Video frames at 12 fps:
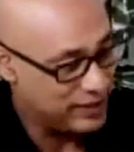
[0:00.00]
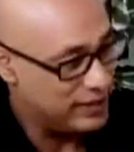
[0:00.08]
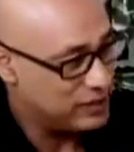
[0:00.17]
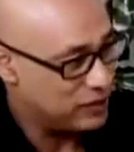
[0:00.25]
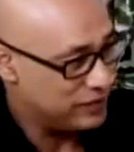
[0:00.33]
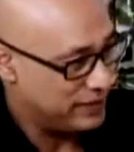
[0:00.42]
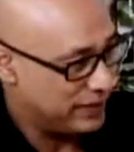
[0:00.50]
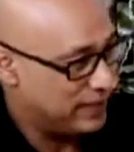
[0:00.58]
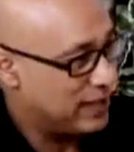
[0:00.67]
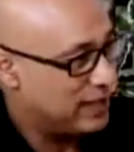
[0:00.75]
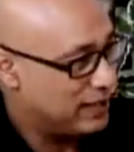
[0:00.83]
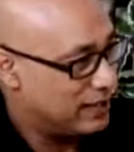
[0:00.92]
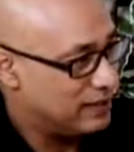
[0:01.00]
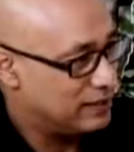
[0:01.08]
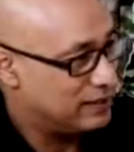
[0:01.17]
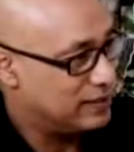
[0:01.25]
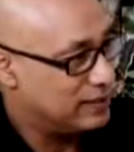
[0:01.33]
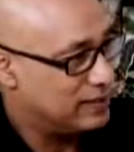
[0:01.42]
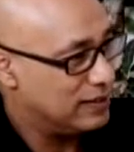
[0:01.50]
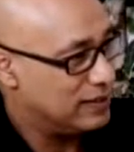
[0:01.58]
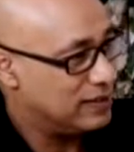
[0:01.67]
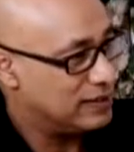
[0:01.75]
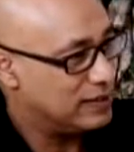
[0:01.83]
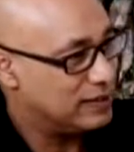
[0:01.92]
days of Sankara
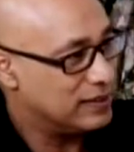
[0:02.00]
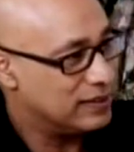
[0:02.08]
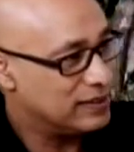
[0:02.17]
and